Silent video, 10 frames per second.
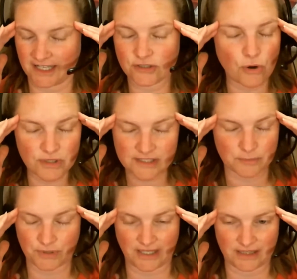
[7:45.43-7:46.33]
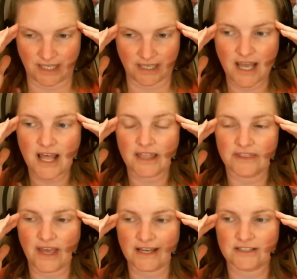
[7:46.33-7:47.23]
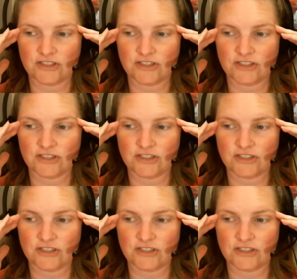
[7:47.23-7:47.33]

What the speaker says: It totally is a brain thing, that